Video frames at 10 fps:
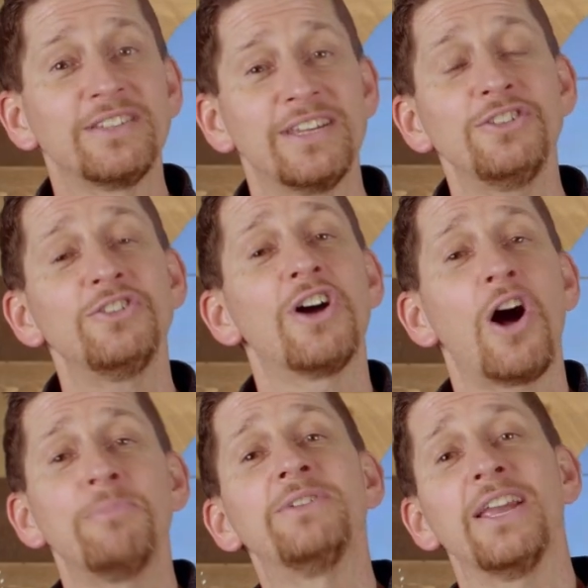continue to
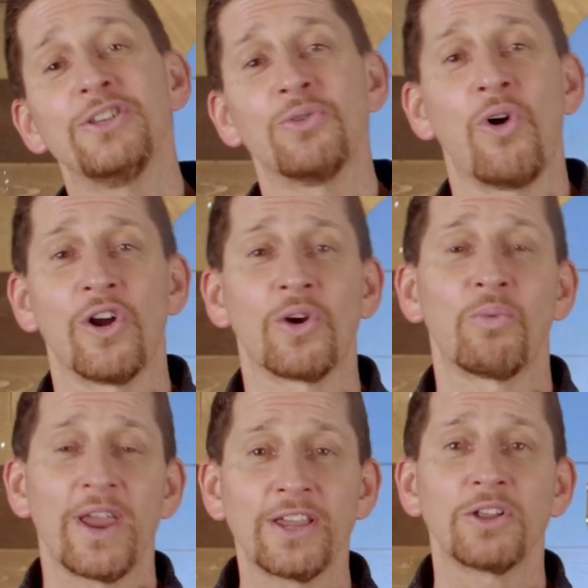update you on a
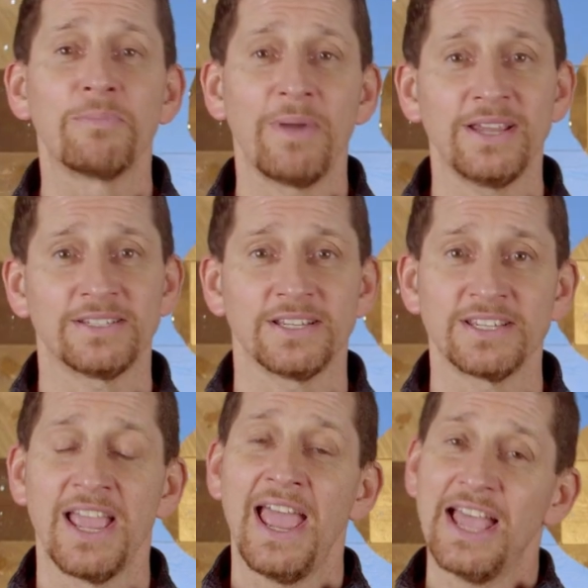regular
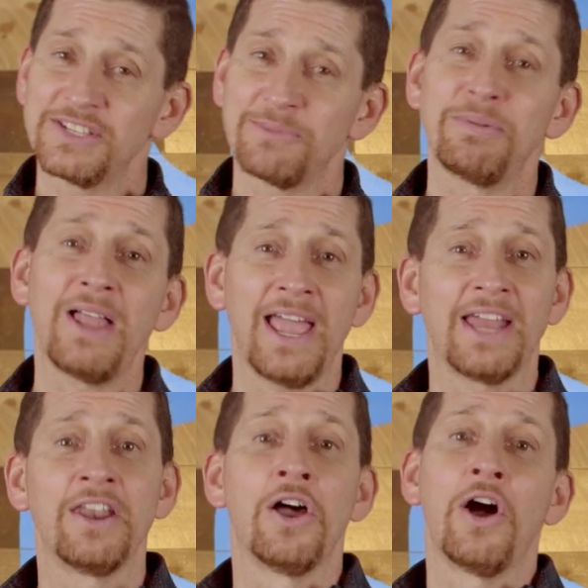basis as the
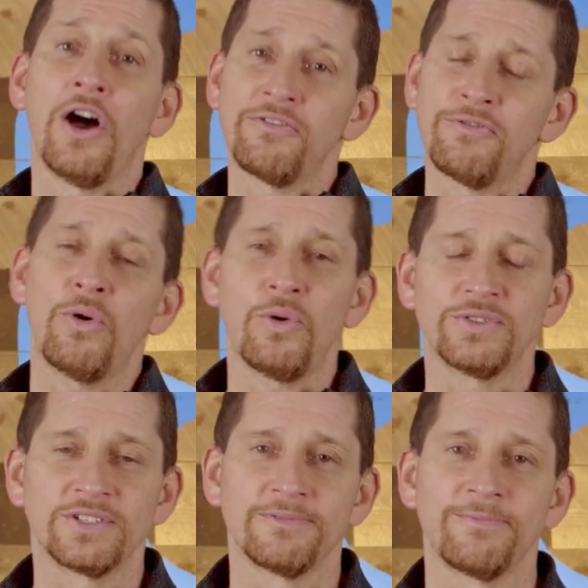plan
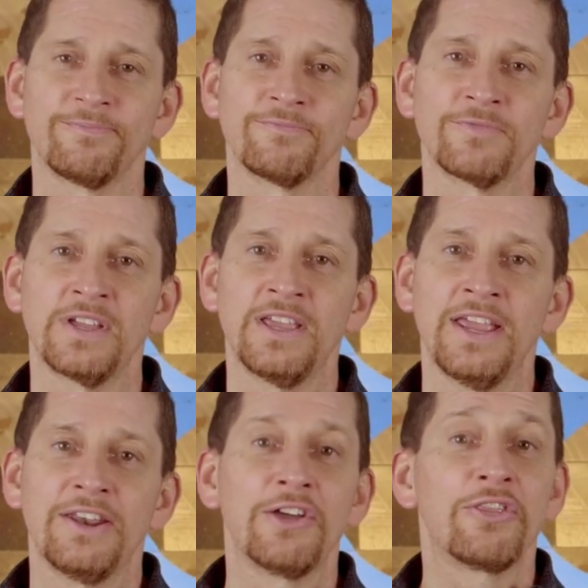unfolds.
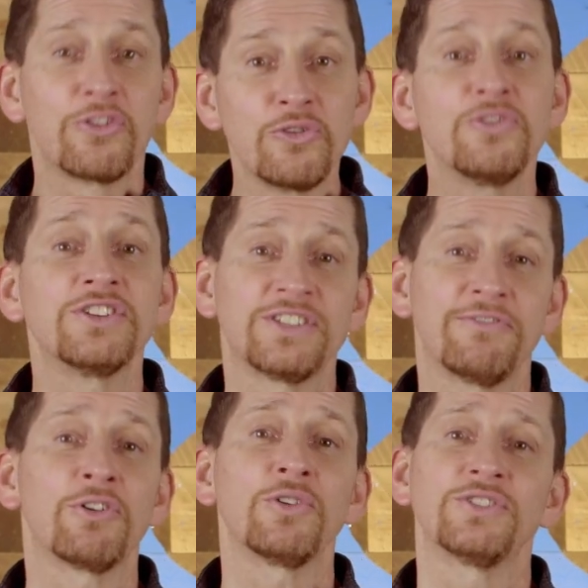Now, through this
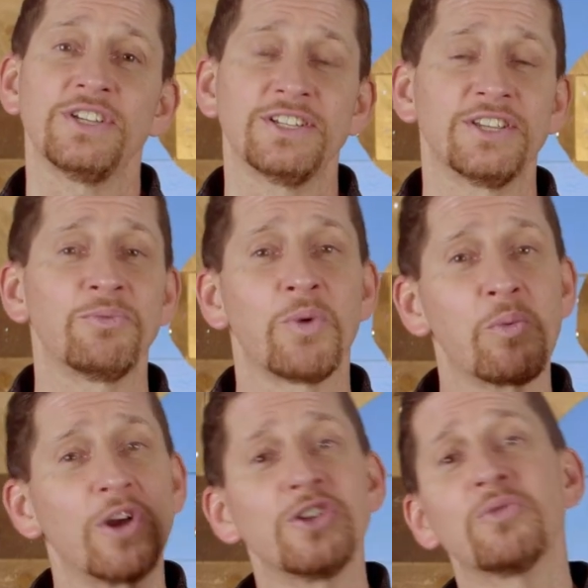difficult season, we
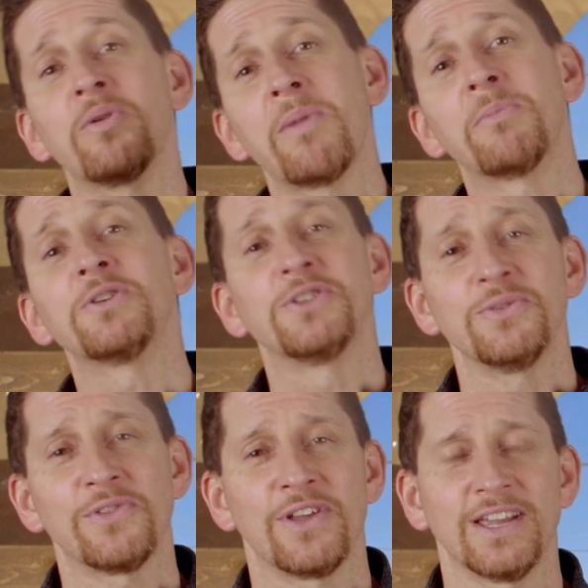want you to remember
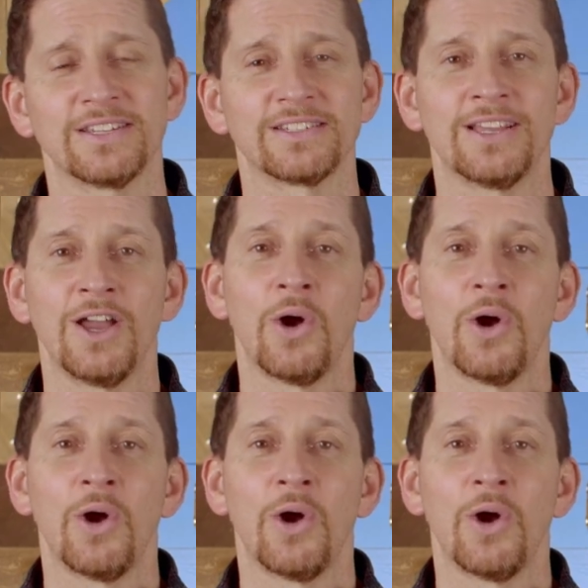two things.